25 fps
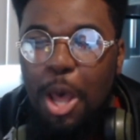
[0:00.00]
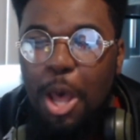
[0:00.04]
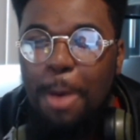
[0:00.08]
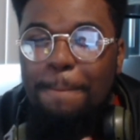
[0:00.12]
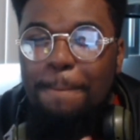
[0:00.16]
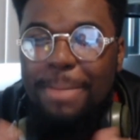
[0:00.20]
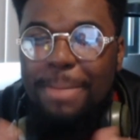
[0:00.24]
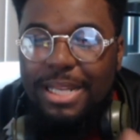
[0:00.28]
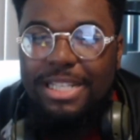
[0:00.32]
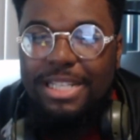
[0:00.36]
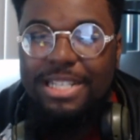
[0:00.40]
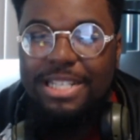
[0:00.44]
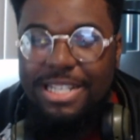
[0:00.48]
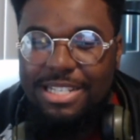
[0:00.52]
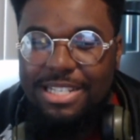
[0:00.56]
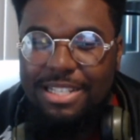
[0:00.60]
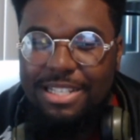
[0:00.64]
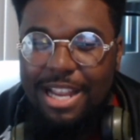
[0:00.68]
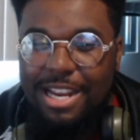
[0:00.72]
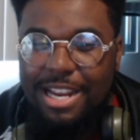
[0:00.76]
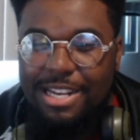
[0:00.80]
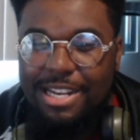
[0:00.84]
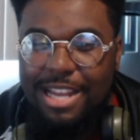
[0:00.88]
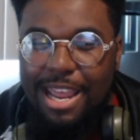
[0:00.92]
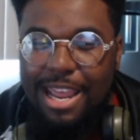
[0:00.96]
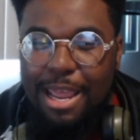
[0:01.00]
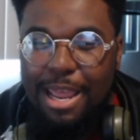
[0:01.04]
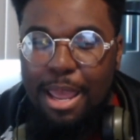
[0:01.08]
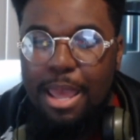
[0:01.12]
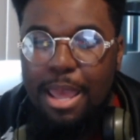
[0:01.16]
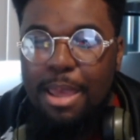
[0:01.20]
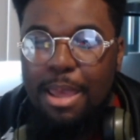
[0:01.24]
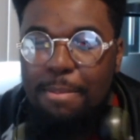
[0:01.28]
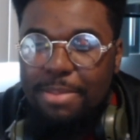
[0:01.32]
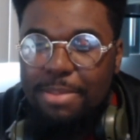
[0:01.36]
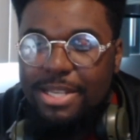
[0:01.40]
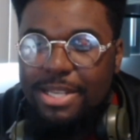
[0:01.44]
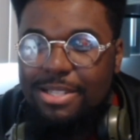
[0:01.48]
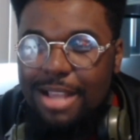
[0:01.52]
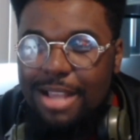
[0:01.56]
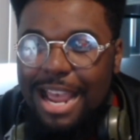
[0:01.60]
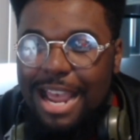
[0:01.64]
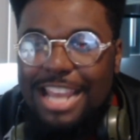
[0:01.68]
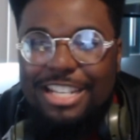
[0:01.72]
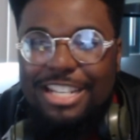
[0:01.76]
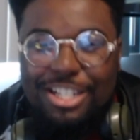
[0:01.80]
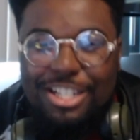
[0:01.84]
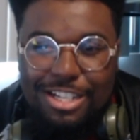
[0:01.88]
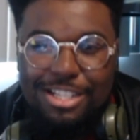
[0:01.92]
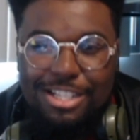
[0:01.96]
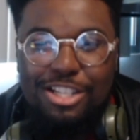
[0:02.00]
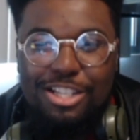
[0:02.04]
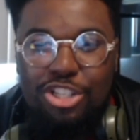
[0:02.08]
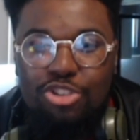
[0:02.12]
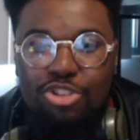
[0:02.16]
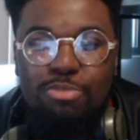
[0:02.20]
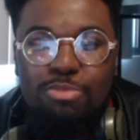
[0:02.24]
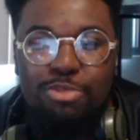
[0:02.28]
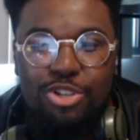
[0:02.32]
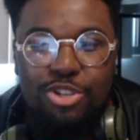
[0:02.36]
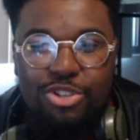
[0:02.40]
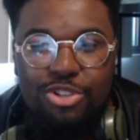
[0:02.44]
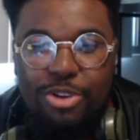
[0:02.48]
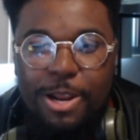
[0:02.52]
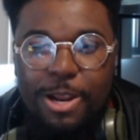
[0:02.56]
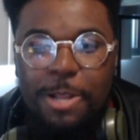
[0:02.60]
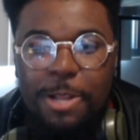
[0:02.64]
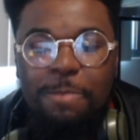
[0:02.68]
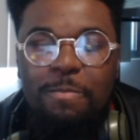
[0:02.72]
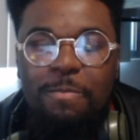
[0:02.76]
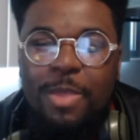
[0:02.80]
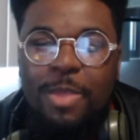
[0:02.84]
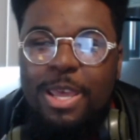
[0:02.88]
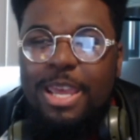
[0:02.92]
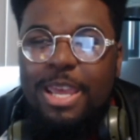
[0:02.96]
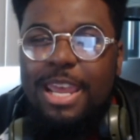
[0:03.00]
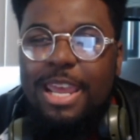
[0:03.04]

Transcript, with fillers: abilities like that, besides just his super strength.